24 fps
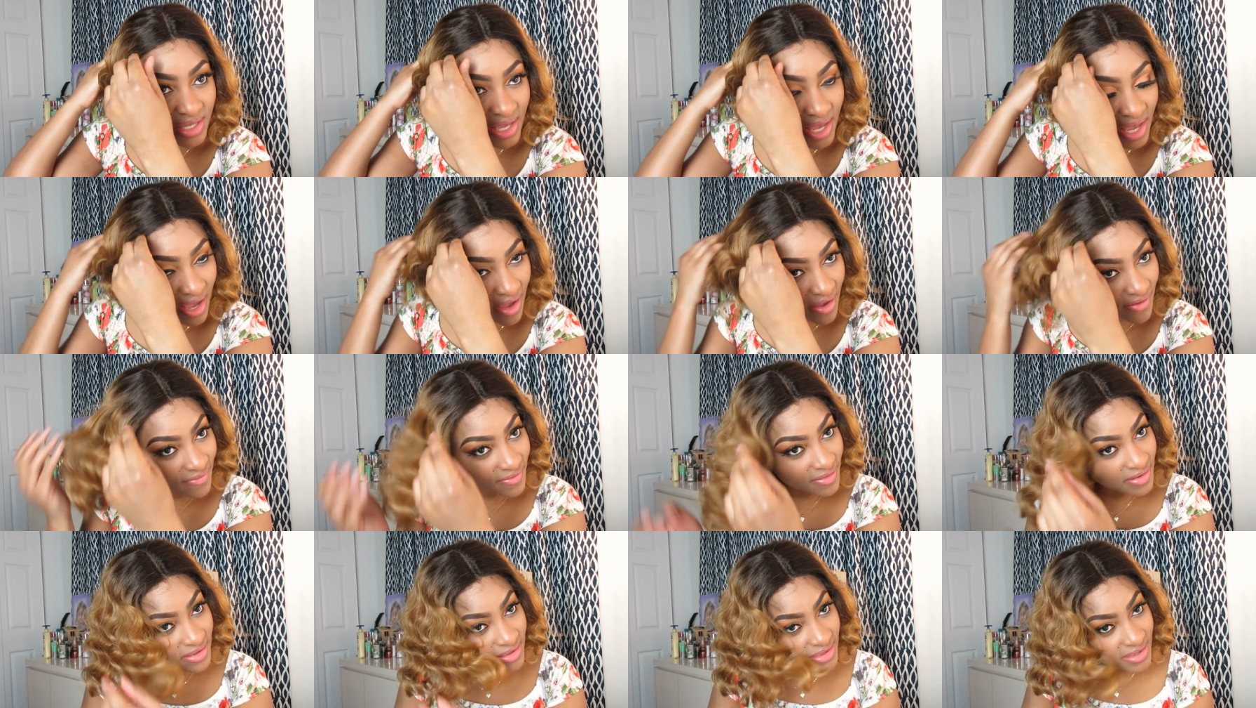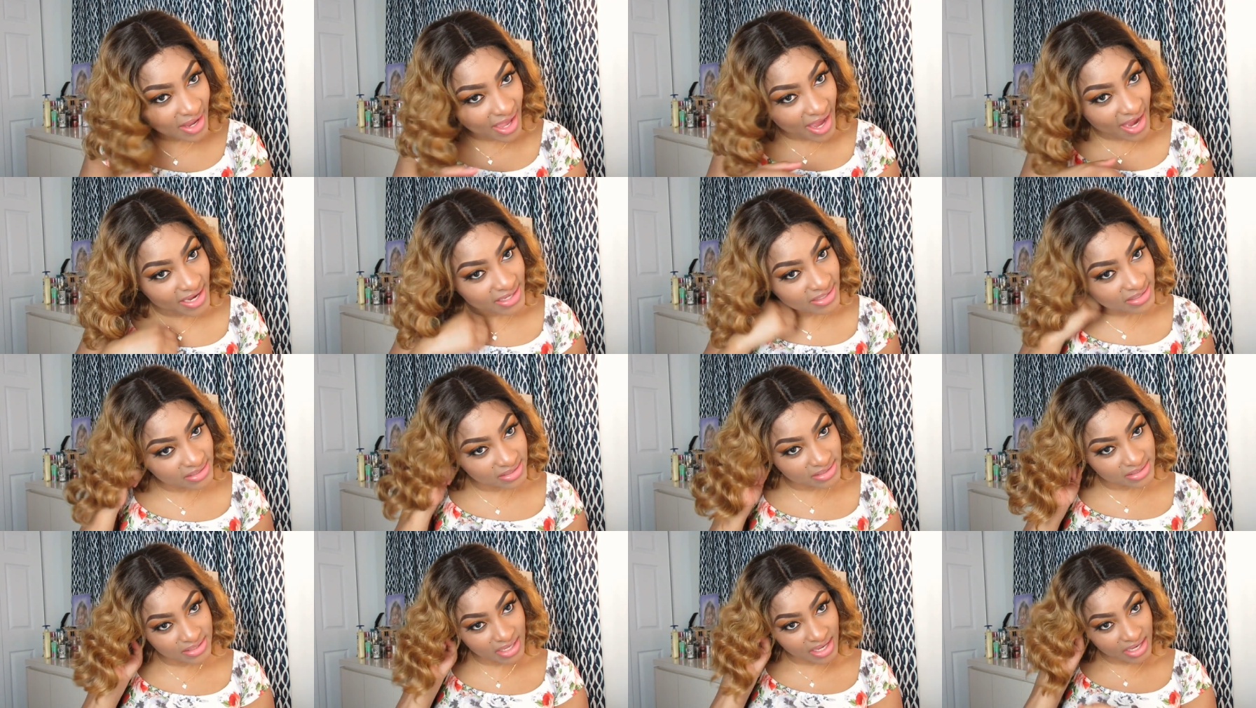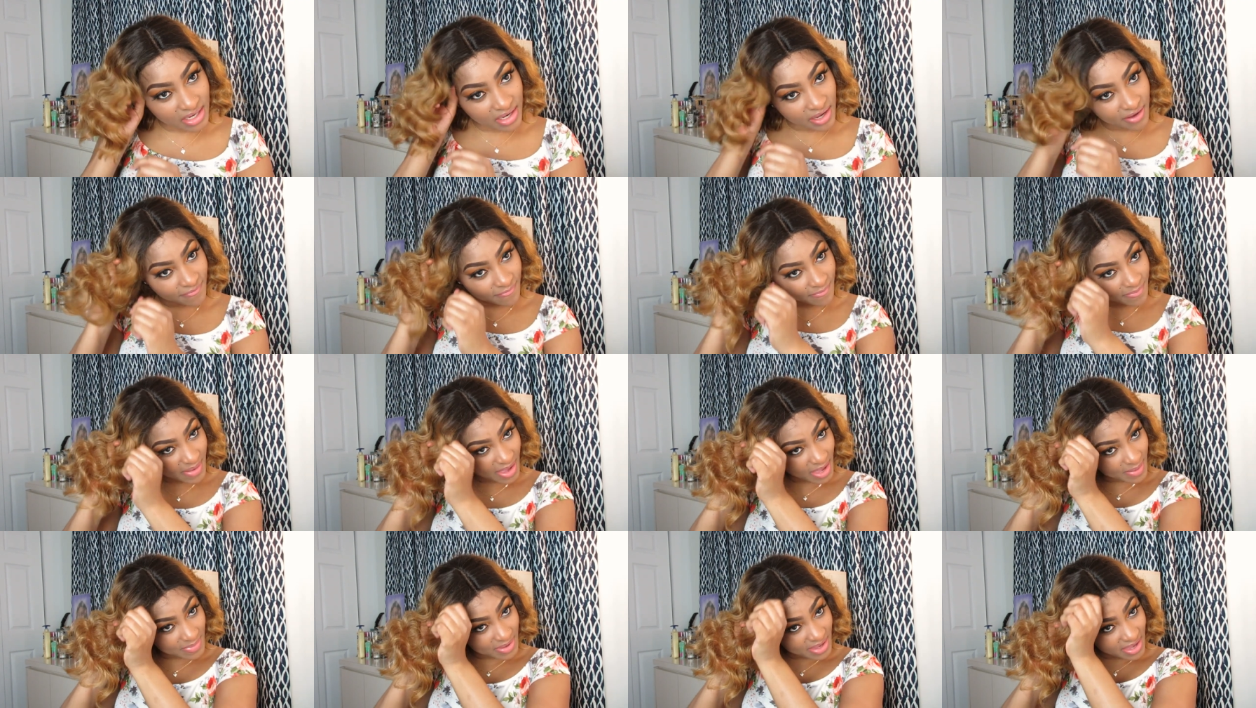have a nice set of
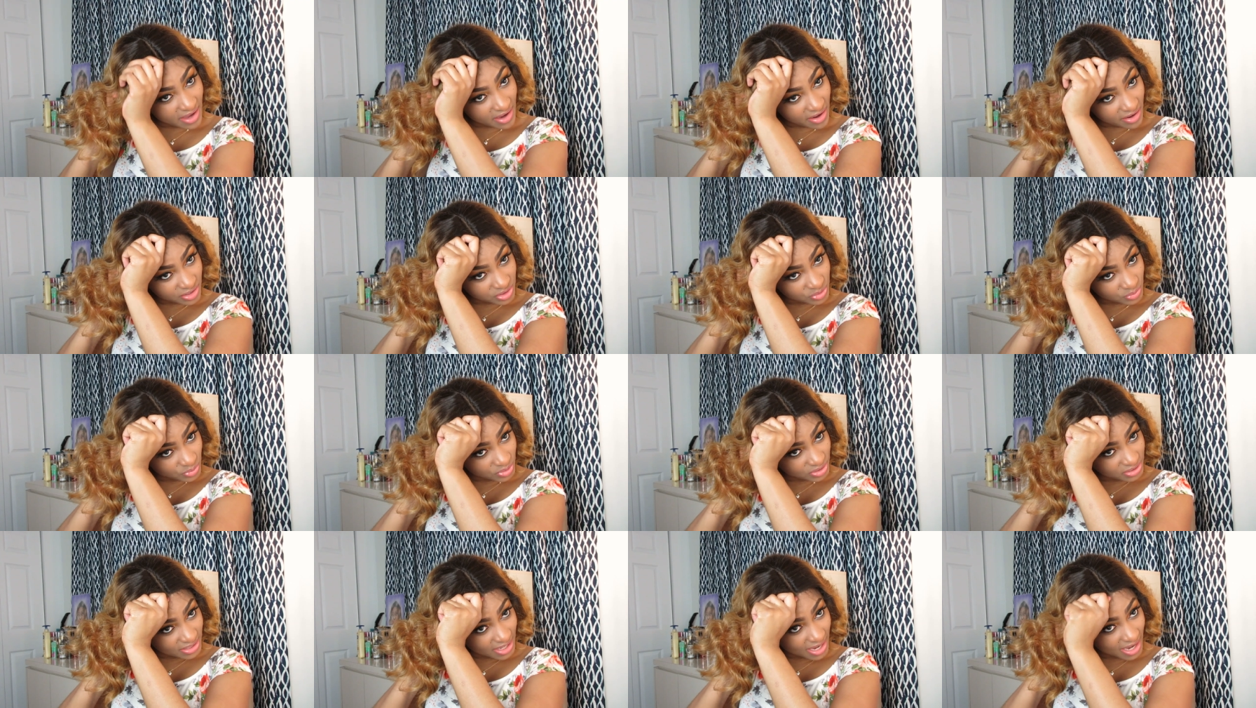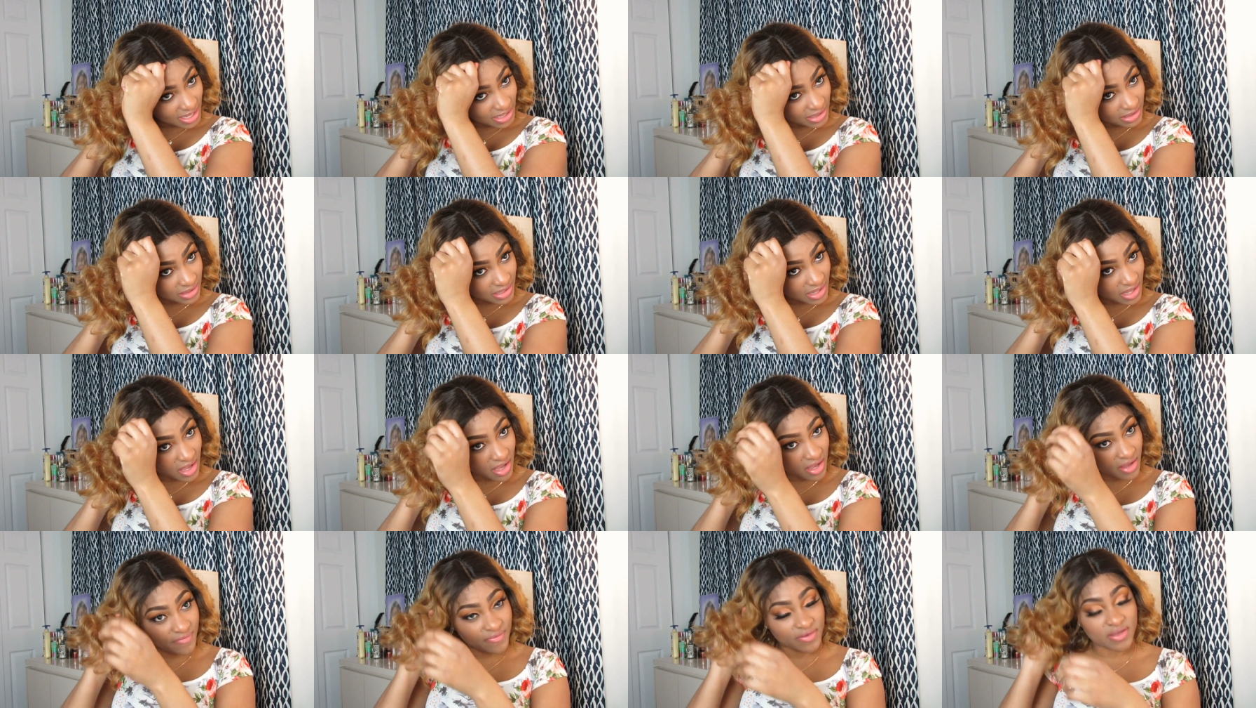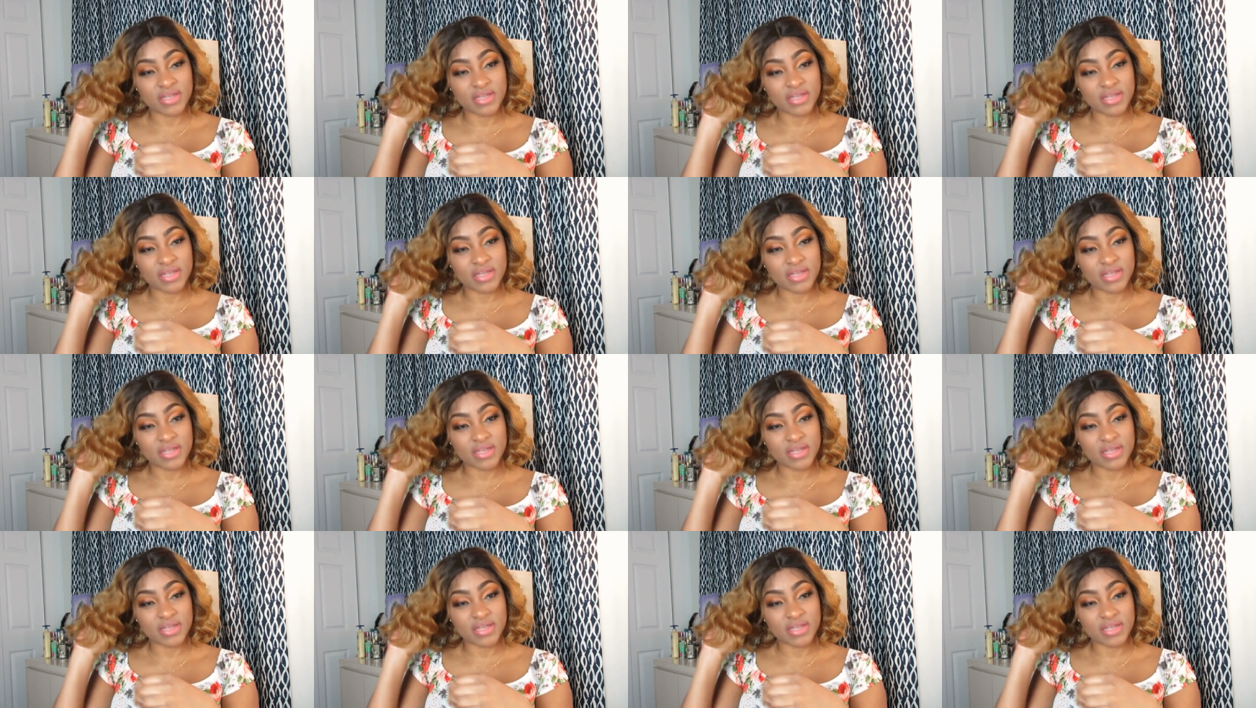baby hairs which i love